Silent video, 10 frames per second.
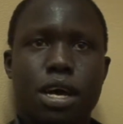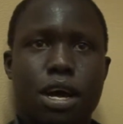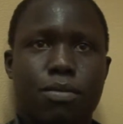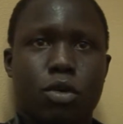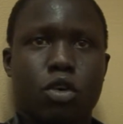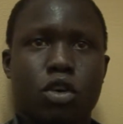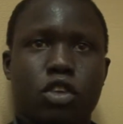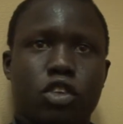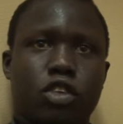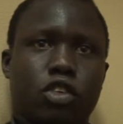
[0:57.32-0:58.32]
I'm
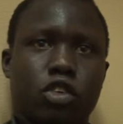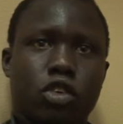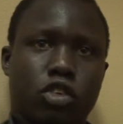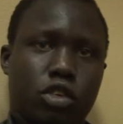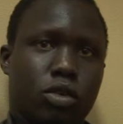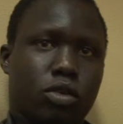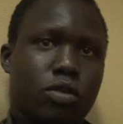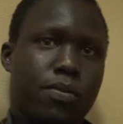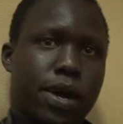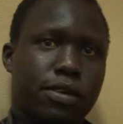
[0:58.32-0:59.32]
called George
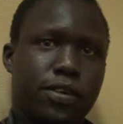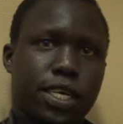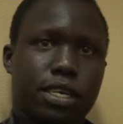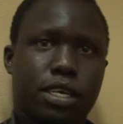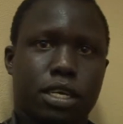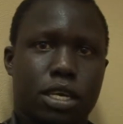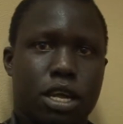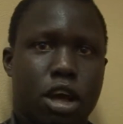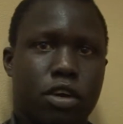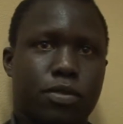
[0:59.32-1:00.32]
Duku Patrick.
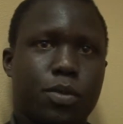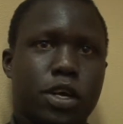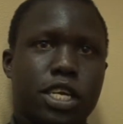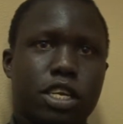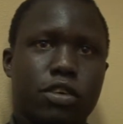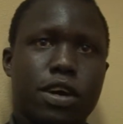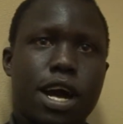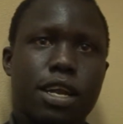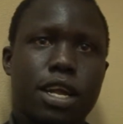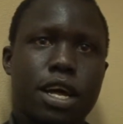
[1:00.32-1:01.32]
I was born in
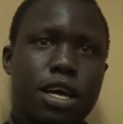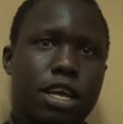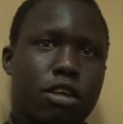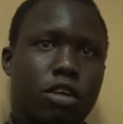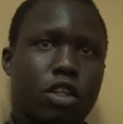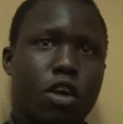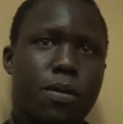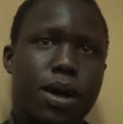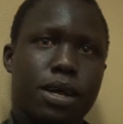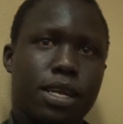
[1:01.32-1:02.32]
Uganda in
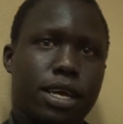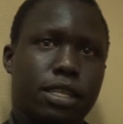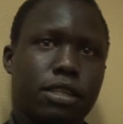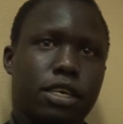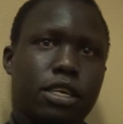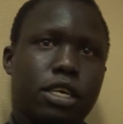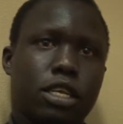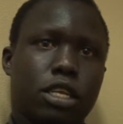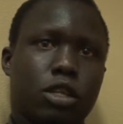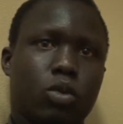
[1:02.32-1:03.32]
October
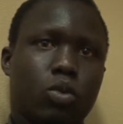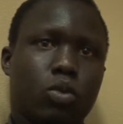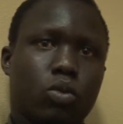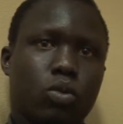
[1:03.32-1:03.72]
1992.